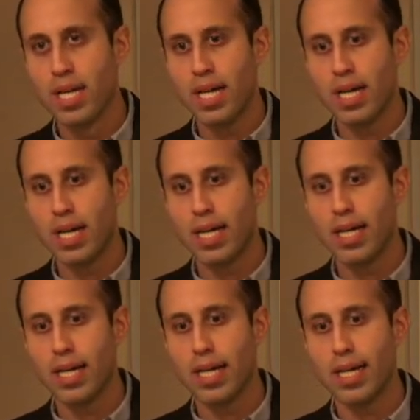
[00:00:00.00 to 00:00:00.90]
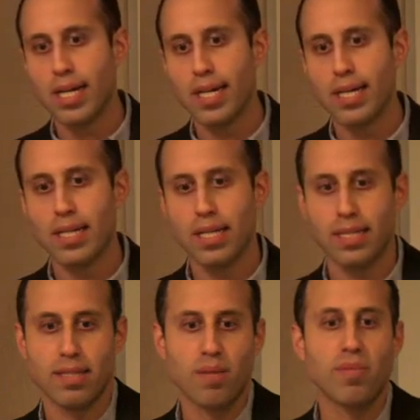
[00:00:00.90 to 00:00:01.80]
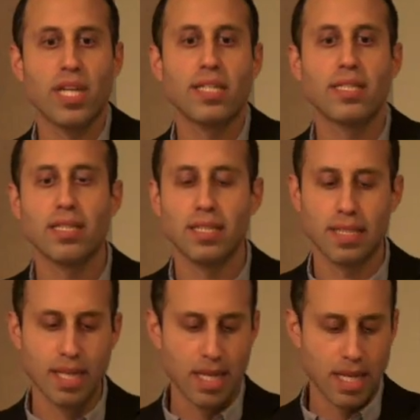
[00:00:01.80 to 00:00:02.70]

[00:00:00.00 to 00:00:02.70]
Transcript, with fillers: Mm-hmm. Uh, in some cases,